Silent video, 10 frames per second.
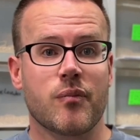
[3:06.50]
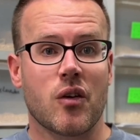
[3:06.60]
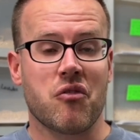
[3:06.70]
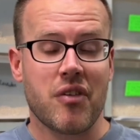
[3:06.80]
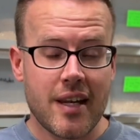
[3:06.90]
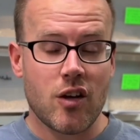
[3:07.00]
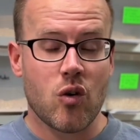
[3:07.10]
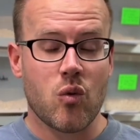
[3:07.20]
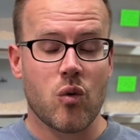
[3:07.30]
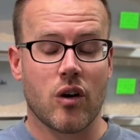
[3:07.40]

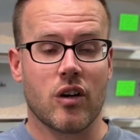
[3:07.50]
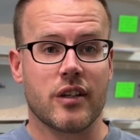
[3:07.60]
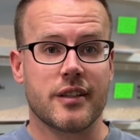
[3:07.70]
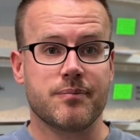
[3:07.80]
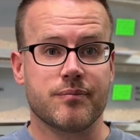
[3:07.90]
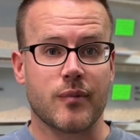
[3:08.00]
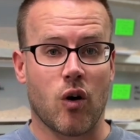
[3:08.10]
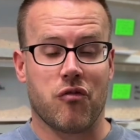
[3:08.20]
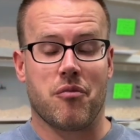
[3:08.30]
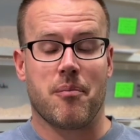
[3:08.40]
video
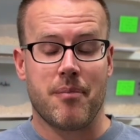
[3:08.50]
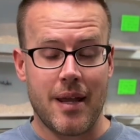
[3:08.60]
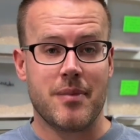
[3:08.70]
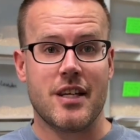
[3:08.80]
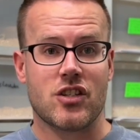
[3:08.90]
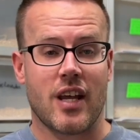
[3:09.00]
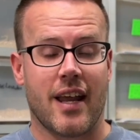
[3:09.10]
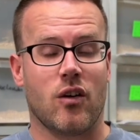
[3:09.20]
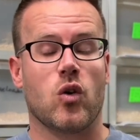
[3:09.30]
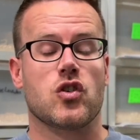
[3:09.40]
of babies,
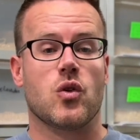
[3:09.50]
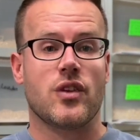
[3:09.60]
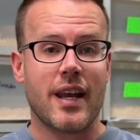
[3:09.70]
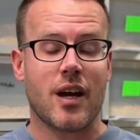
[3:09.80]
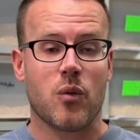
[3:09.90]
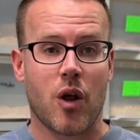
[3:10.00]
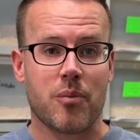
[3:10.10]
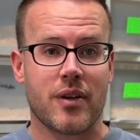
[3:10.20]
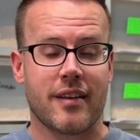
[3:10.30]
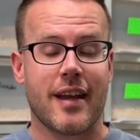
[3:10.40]
and also then I will
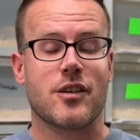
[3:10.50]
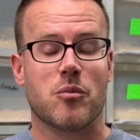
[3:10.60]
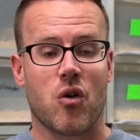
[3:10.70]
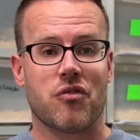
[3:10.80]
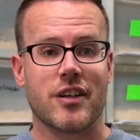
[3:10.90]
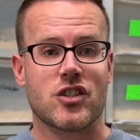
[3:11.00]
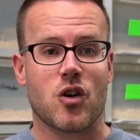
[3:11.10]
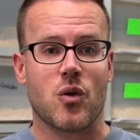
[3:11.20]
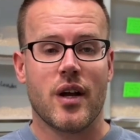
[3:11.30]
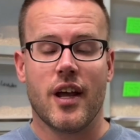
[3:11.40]
update the morph list.
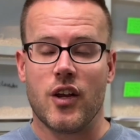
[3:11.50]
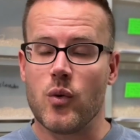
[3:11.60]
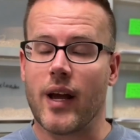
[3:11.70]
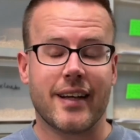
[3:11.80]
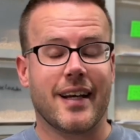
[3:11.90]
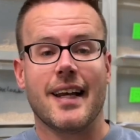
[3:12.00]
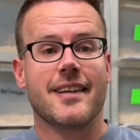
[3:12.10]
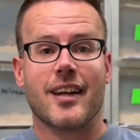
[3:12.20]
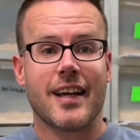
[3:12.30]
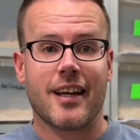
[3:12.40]
So you can click
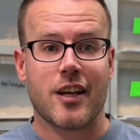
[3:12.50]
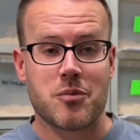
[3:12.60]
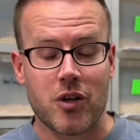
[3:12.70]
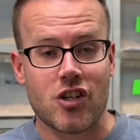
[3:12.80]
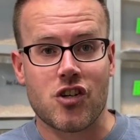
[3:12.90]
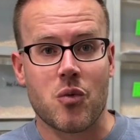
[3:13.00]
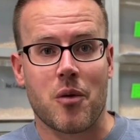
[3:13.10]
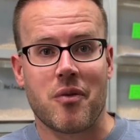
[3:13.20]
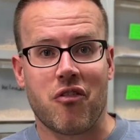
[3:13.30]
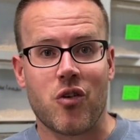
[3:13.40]
the link as much as you
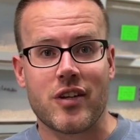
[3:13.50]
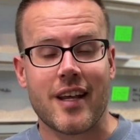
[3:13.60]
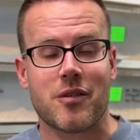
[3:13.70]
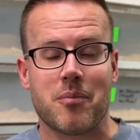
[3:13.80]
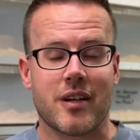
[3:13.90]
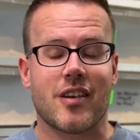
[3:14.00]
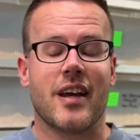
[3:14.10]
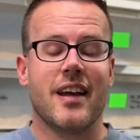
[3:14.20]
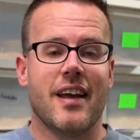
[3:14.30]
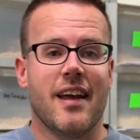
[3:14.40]
want before that, but
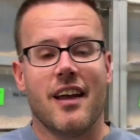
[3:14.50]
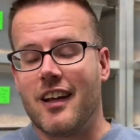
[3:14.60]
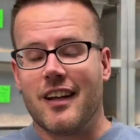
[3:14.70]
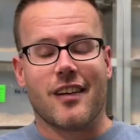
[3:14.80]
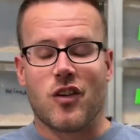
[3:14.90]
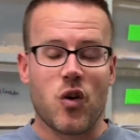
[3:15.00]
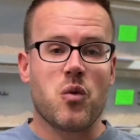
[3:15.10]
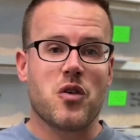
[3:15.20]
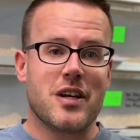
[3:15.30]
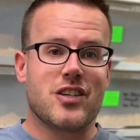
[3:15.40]
no
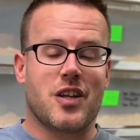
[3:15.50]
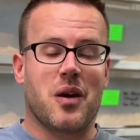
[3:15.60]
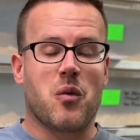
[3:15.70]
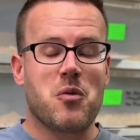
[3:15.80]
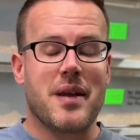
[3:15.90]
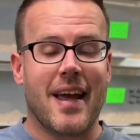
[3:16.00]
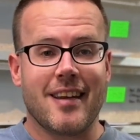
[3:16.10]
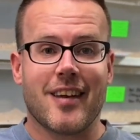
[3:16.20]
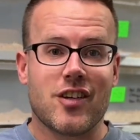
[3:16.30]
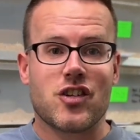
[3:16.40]
worries, there won't be
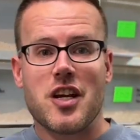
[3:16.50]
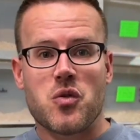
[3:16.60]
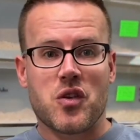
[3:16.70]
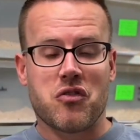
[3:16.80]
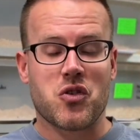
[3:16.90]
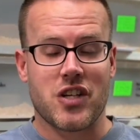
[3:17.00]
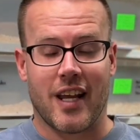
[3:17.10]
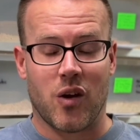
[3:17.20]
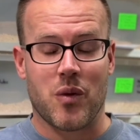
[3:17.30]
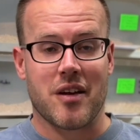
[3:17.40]
anything secret for
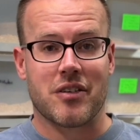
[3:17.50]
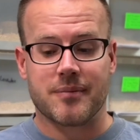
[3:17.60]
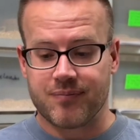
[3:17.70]
sale or whatever.